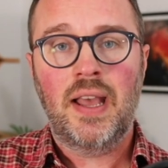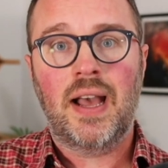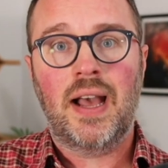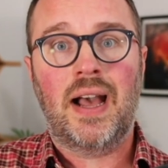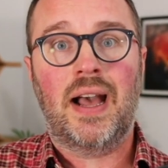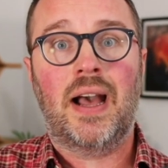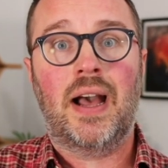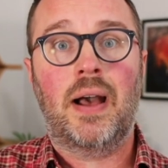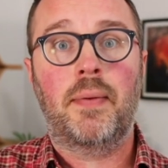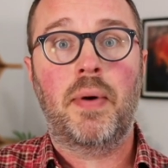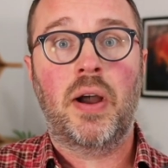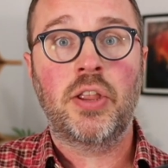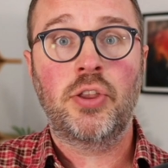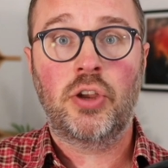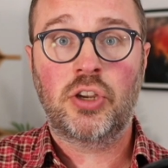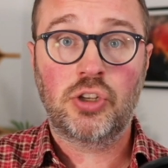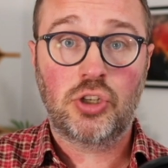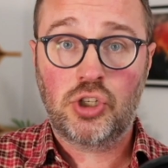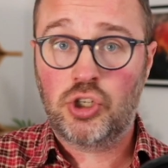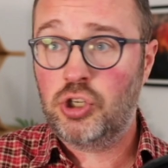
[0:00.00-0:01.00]
And you can
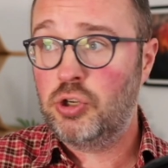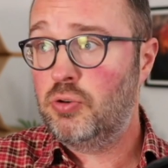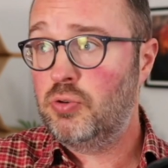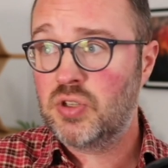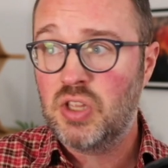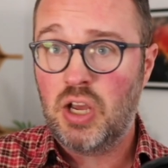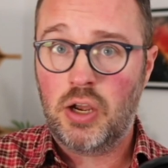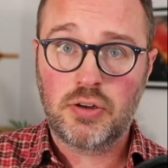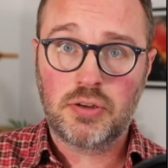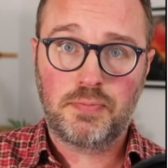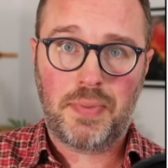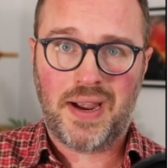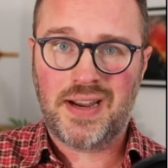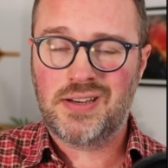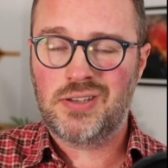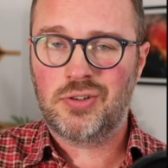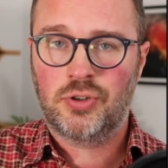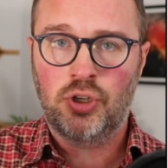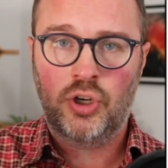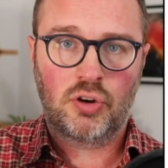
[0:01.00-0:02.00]
just choose those
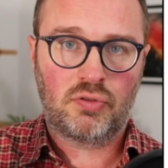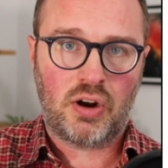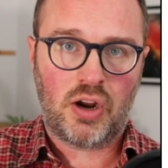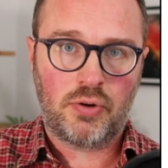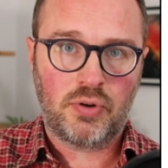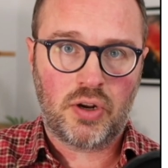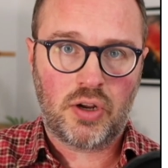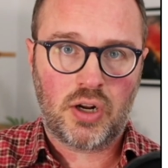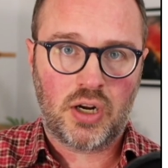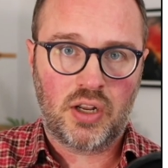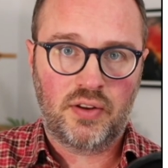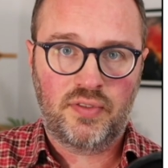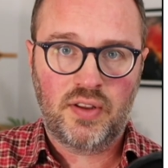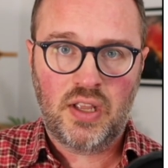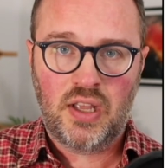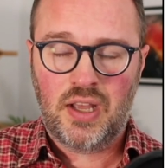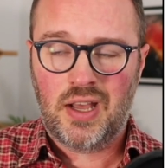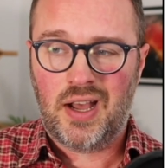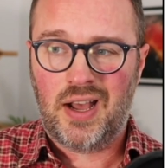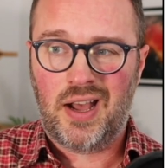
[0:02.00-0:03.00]
based on your own kind
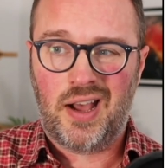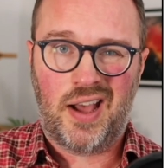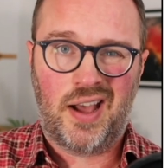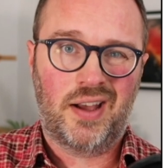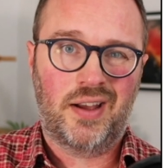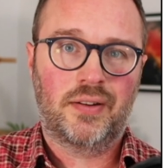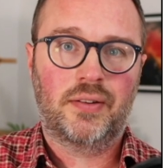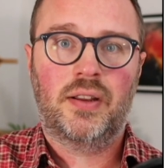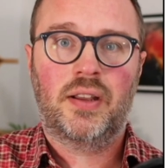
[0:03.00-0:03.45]
of